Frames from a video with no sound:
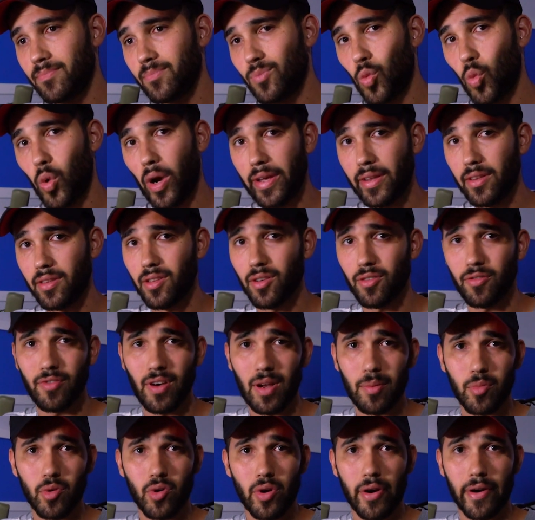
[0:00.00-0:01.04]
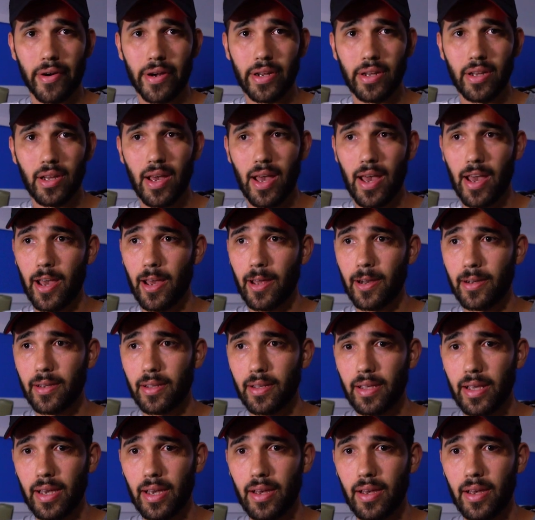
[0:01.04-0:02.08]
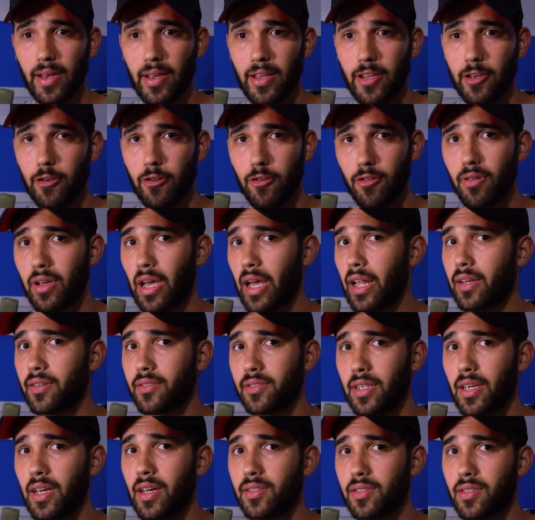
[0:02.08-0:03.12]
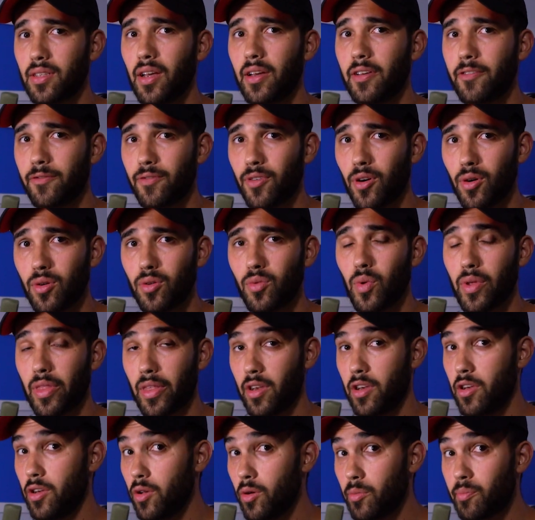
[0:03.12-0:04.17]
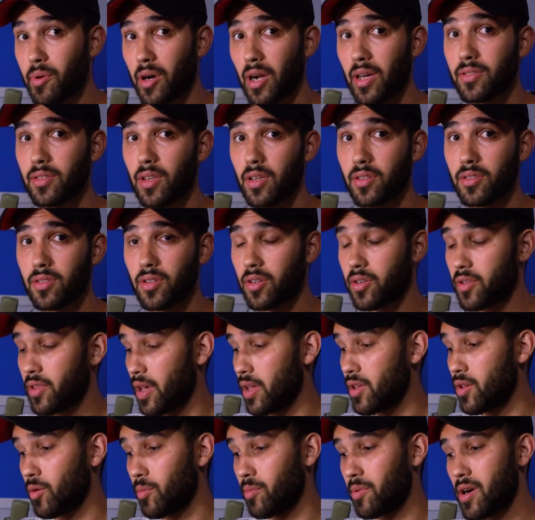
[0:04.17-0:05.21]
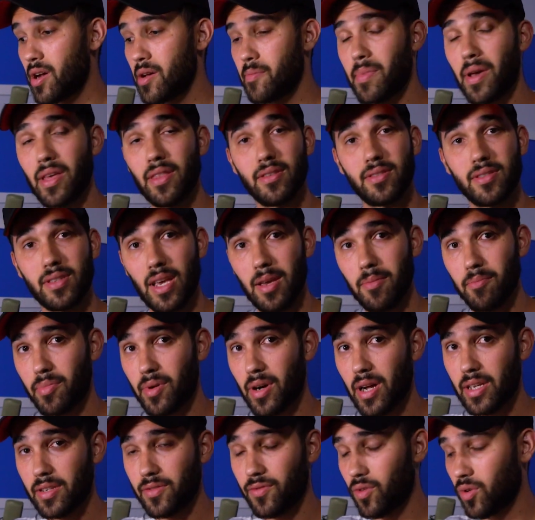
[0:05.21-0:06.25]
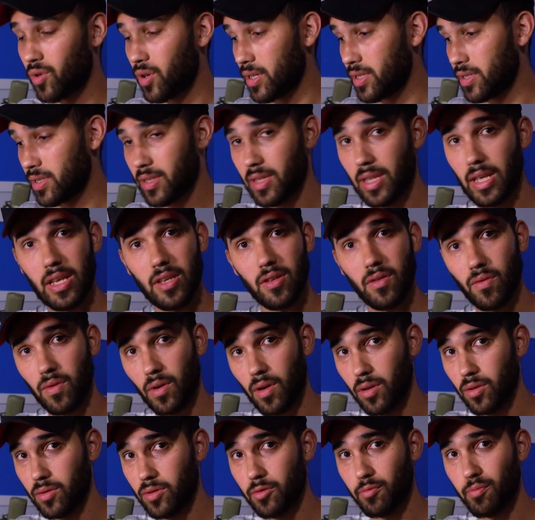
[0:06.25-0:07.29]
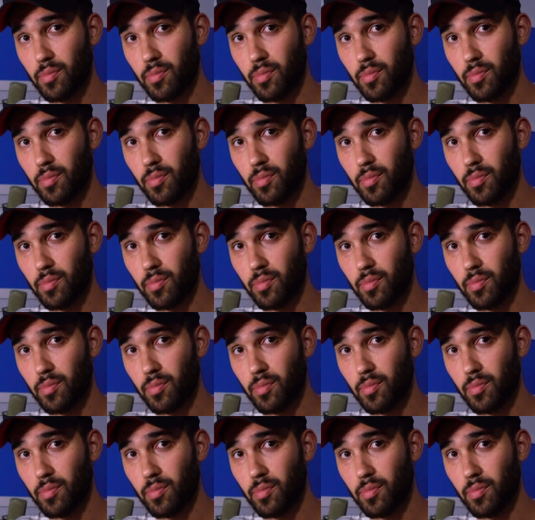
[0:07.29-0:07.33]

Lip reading: wait till February and get a new Galaxy S line phone with a new processor that you'll probably pay the same price for as these phones,